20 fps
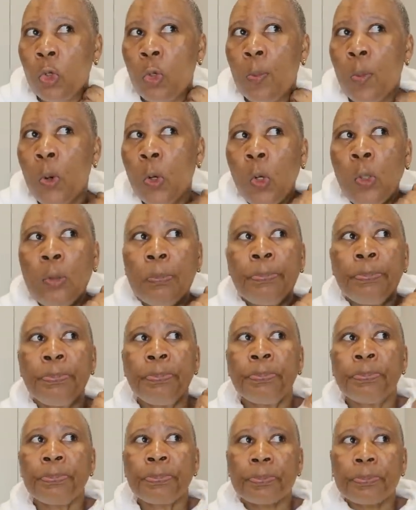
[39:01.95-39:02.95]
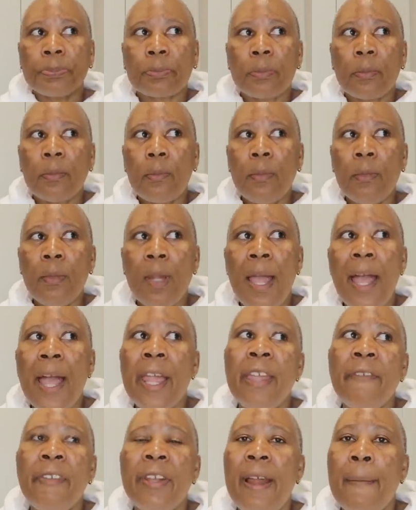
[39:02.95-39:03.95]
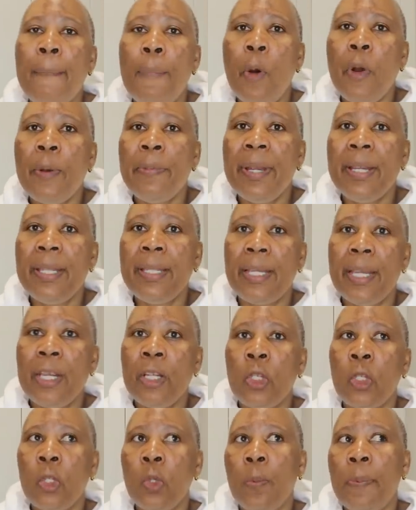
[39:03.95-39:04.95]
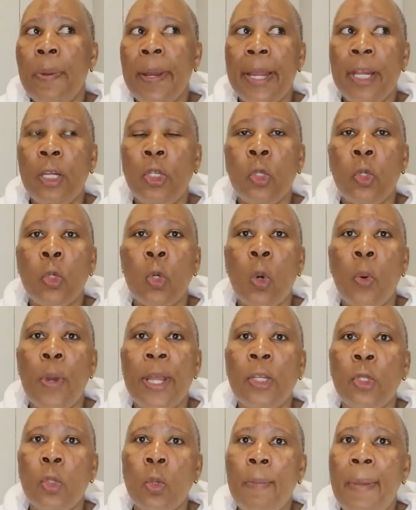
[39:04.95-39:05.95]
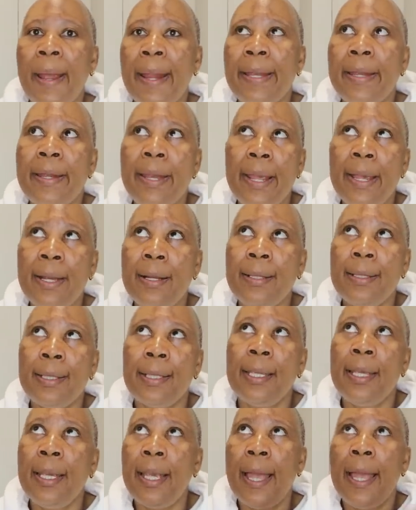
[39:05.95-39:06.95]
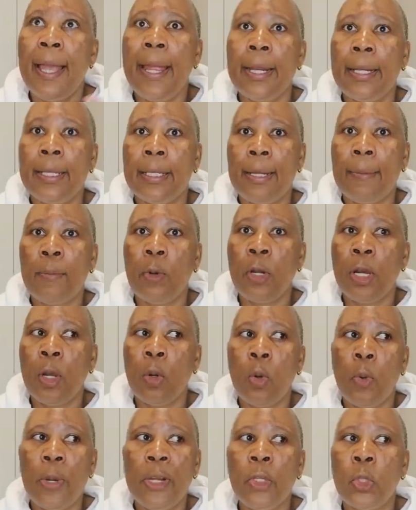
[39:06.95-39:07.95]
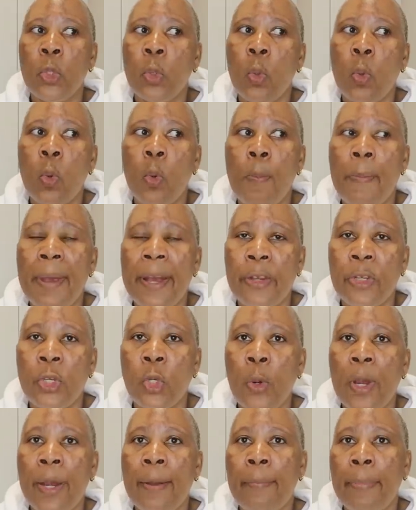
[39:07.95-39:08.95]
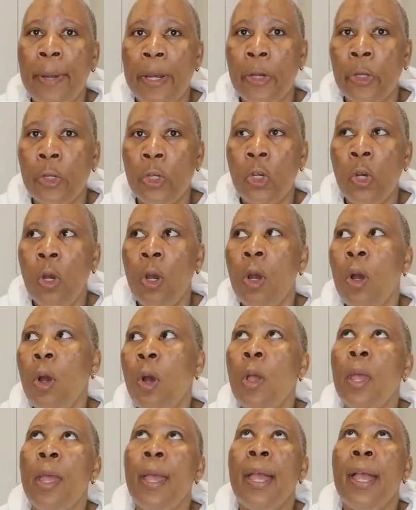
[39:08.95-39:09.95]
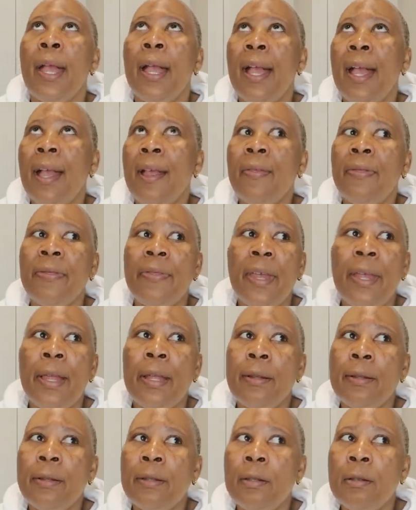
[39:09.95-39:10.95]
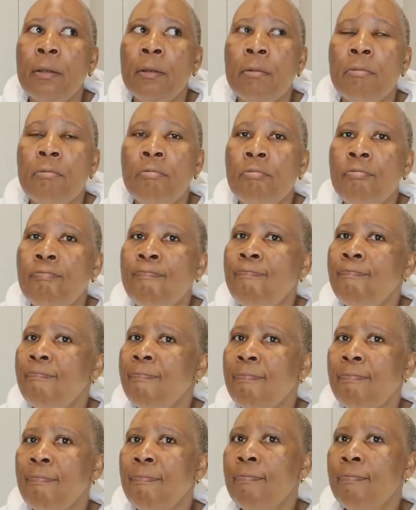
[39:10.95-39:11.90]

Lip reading: Tomorrow I have an appointment at Subay to go and do my nails, and I'm gonna go and do manicure and pedicure, and then